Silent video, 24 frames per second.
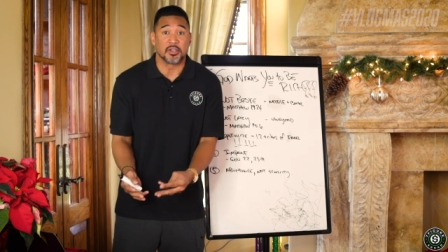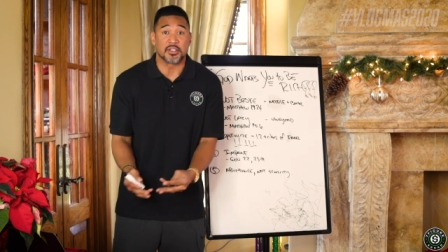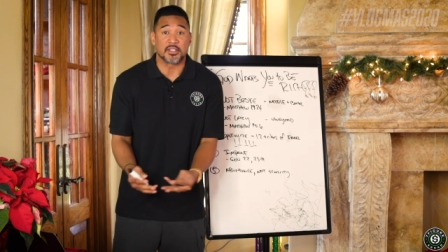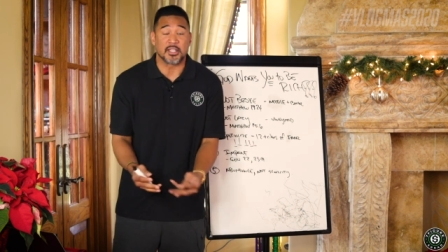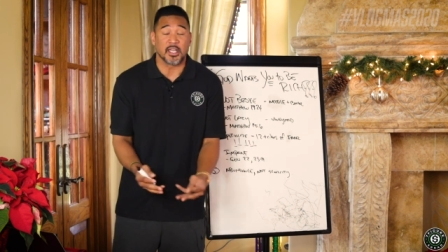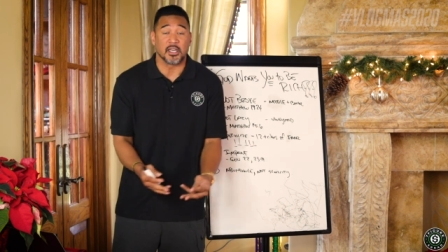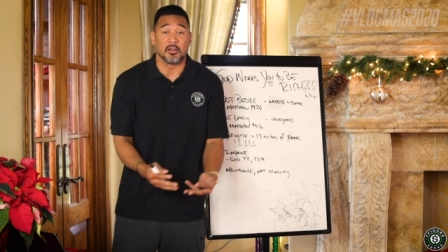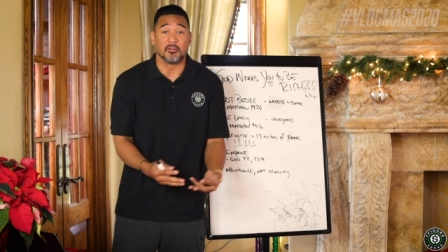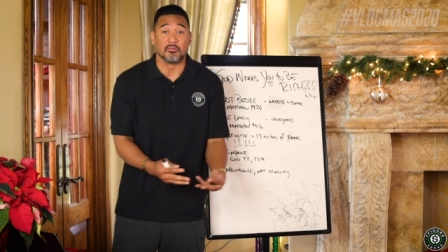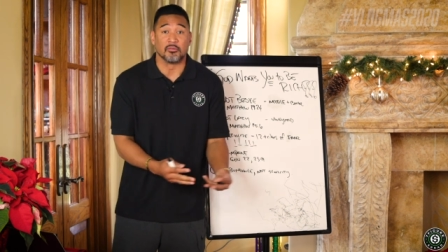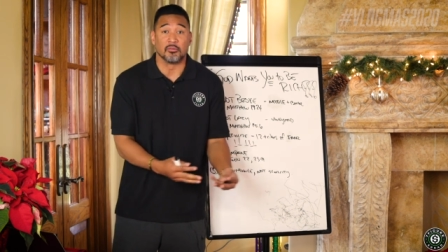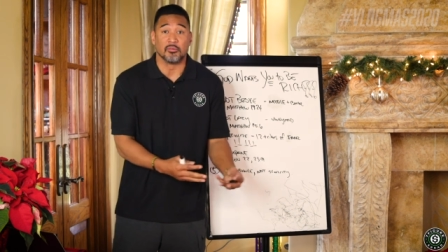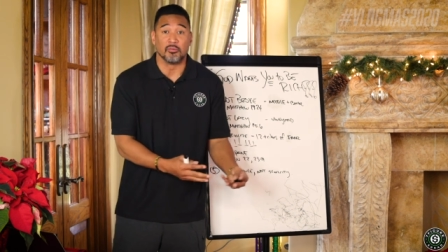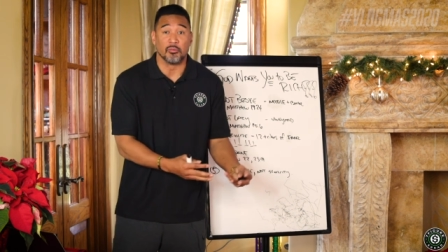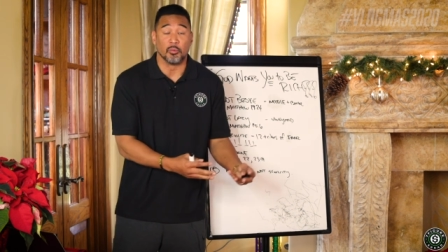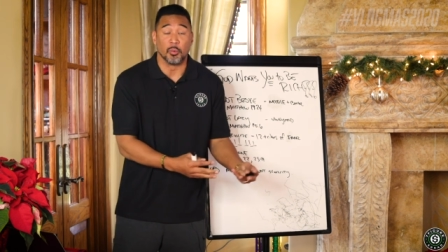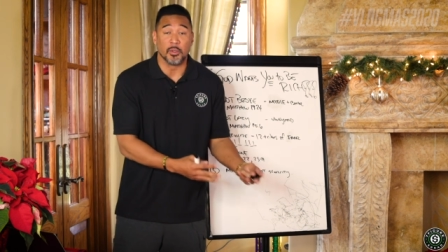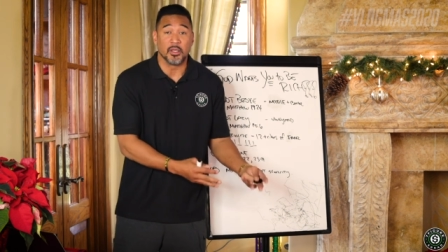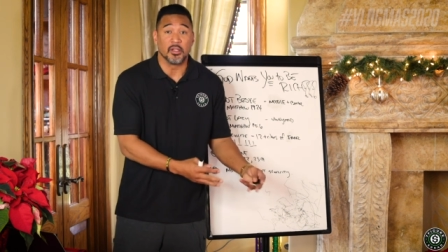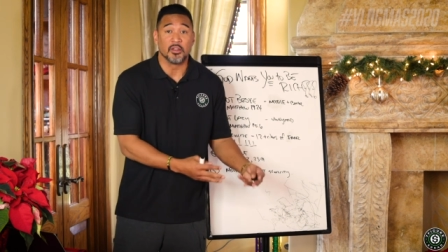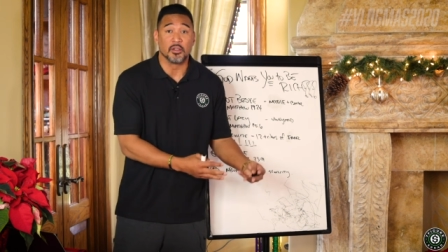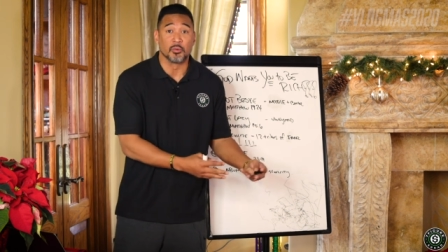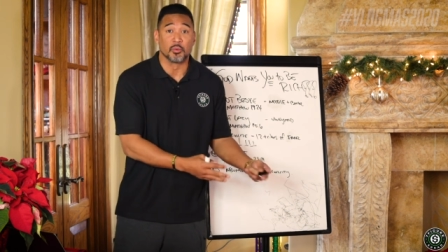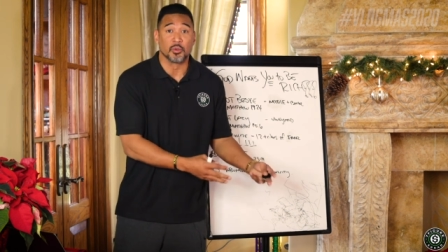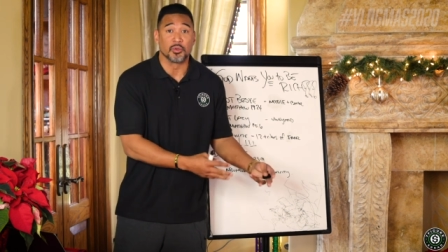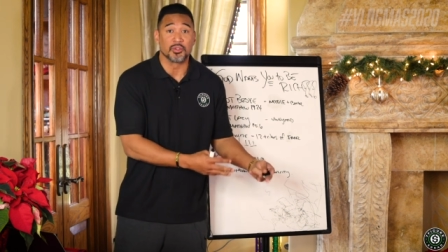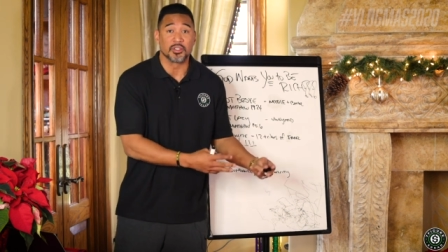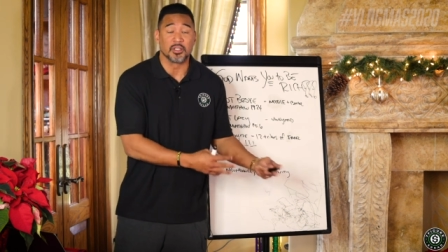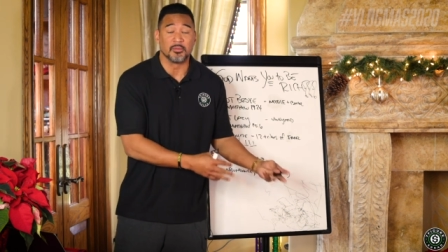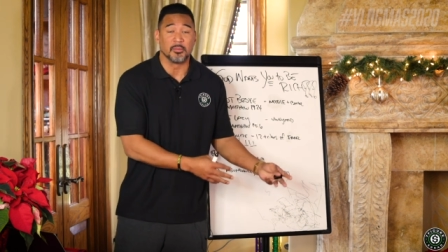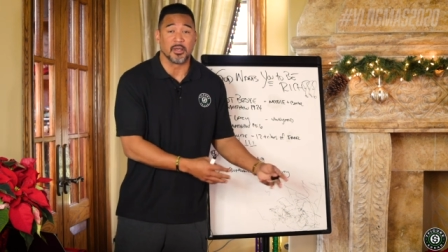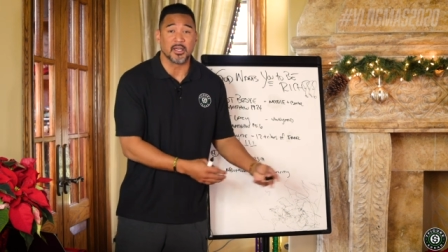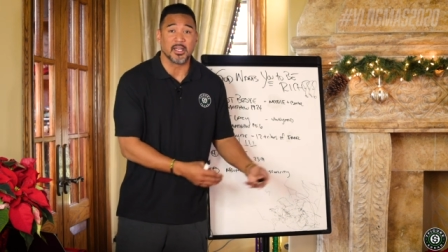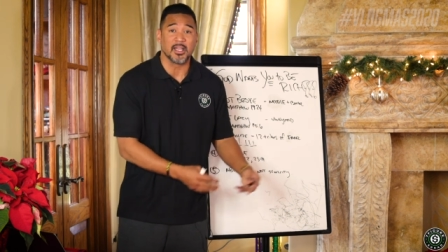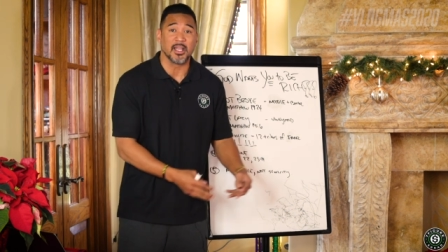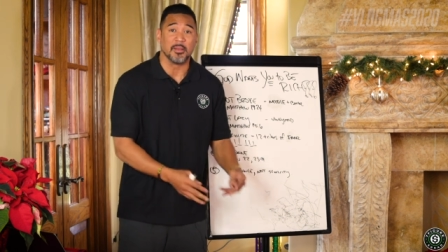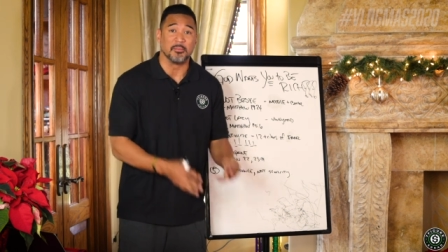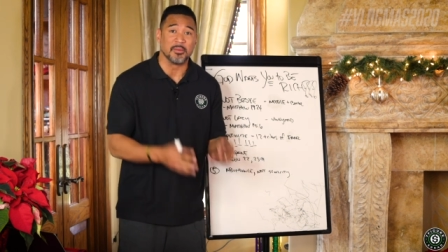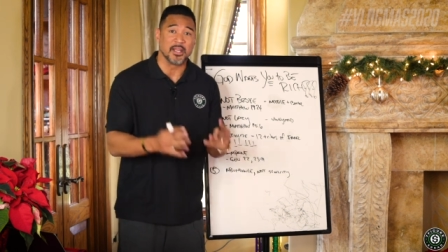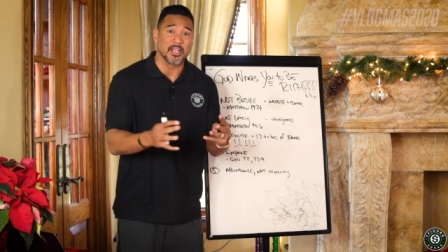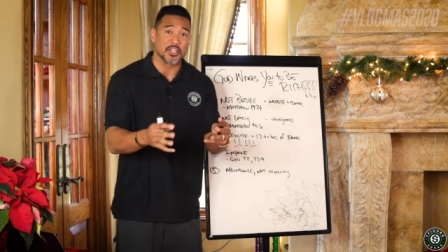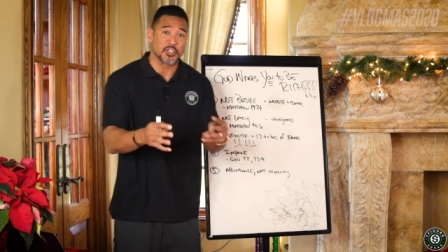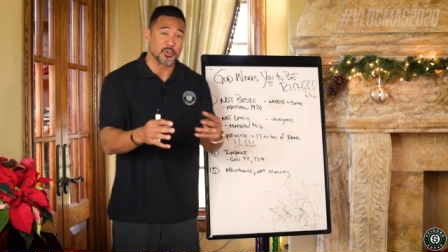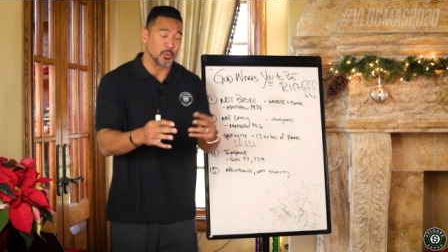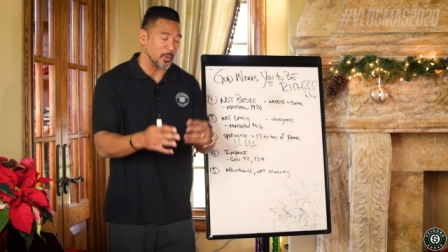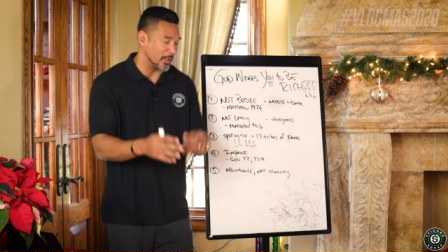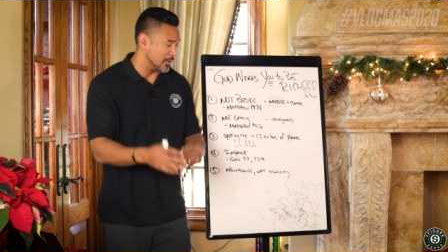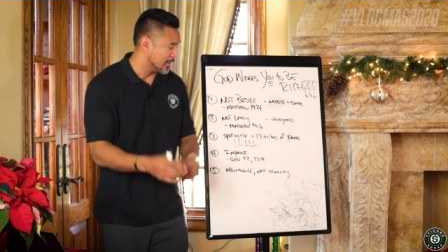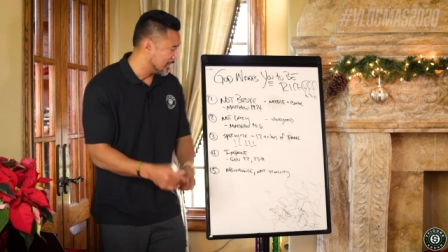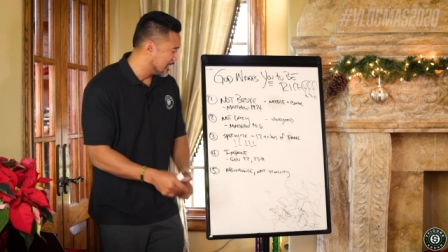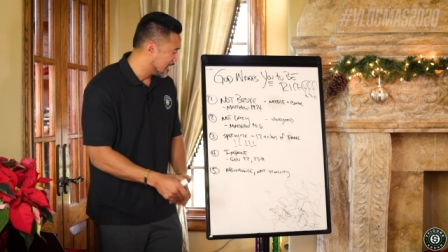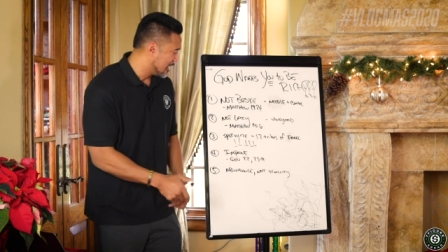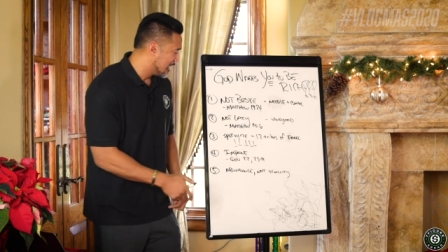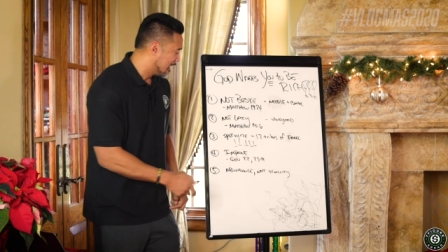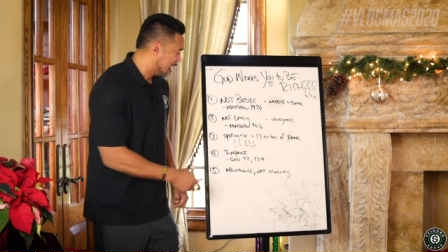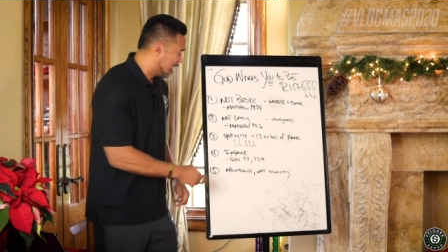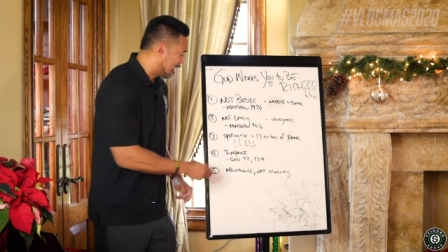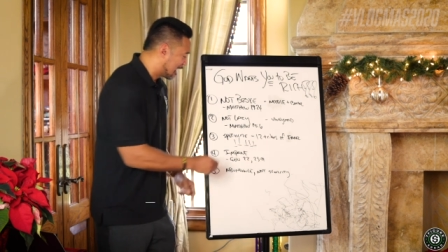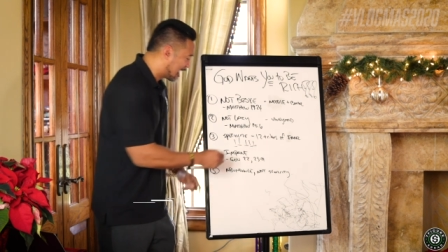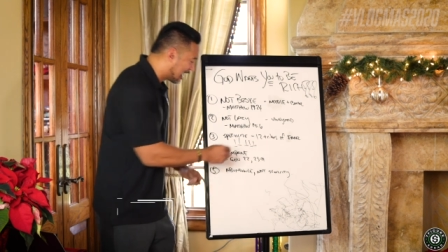understanding winning the rules of the money game, guess what?